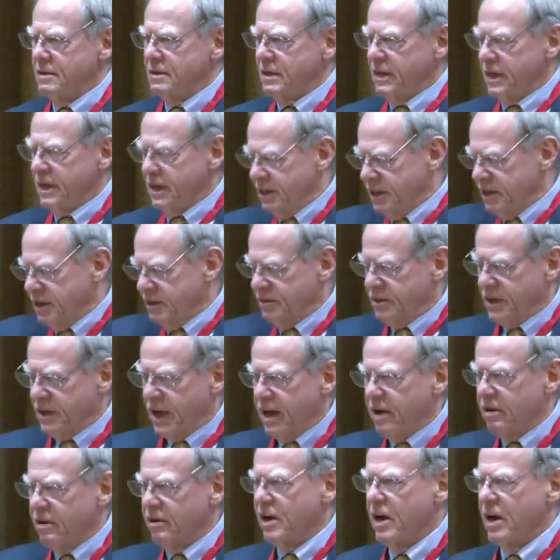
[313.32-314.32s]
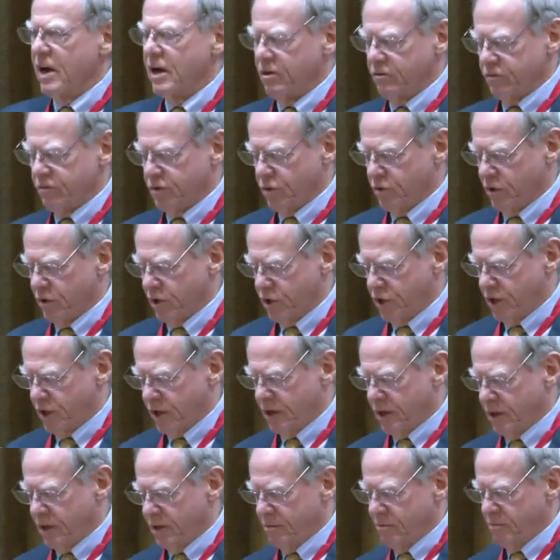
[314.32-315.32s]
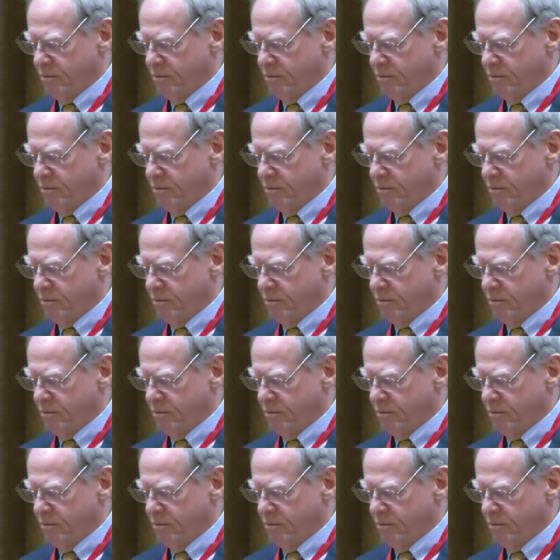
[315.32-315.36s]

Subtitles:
in this area of judicial